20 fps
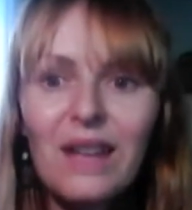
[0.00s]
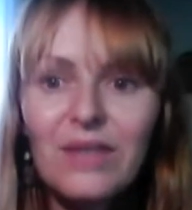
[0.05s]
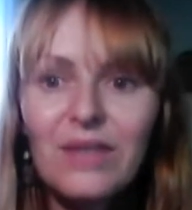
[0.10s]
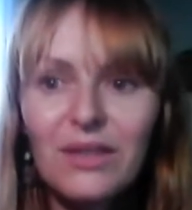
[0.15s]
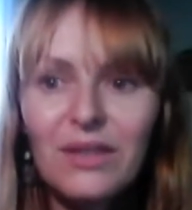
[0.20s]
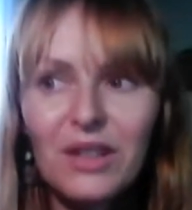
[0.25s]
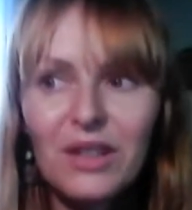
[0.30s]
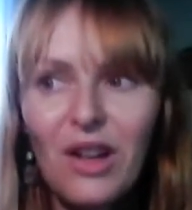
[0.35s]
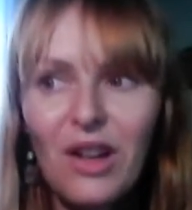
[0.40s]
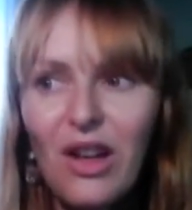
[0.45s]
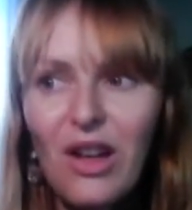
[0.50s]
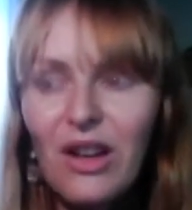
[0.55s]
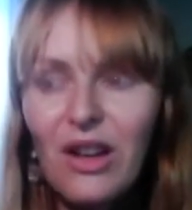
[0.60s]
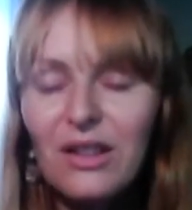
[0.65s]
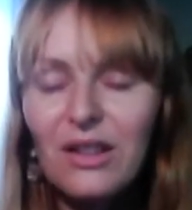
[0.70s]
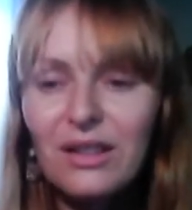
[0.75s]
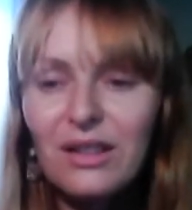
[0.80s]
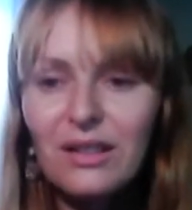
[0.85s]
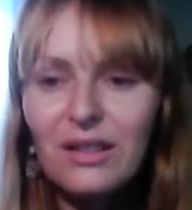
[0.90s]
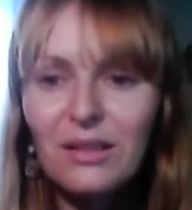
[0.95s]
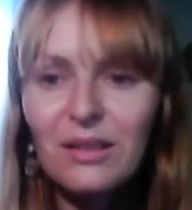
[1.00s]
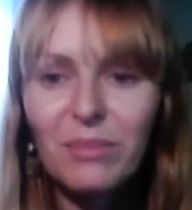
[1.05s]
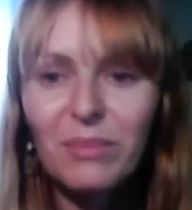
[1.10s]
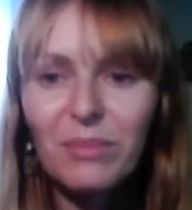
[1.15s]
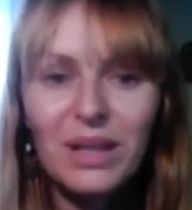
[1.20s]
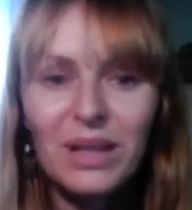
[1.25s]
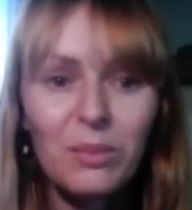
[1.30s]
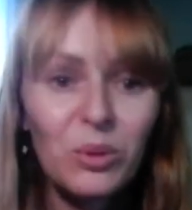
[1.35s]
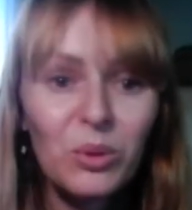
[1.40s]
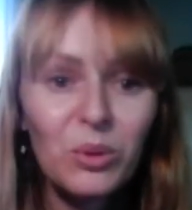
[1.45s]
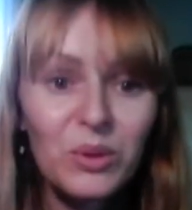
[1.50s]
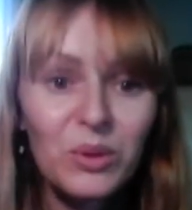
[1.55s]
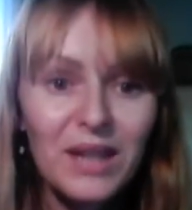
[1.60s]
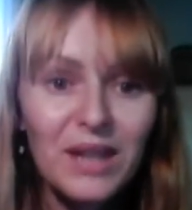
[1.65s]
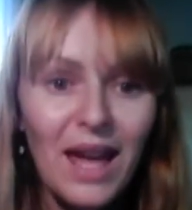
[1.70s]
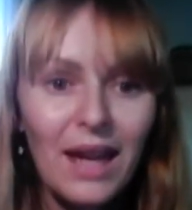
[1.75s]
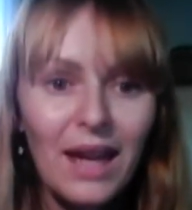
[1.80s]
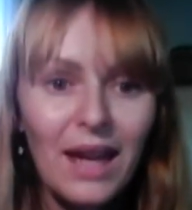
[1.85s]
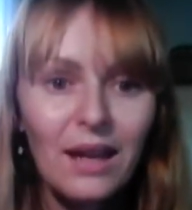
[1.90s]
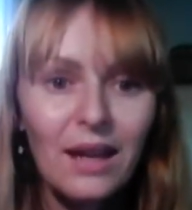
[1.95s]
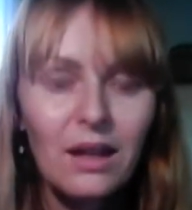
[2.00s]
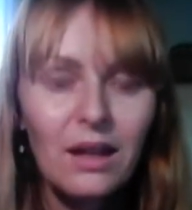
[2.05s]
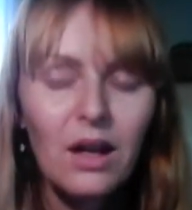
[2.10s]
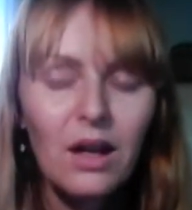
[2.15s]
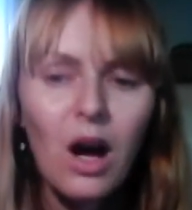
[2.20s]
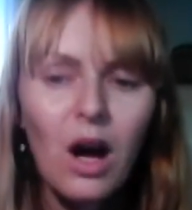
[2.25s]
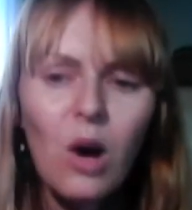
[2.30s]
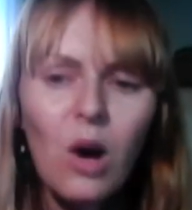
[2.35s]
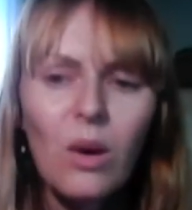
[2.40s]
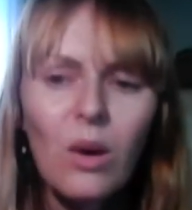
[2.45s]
even heard people say, oh, I'm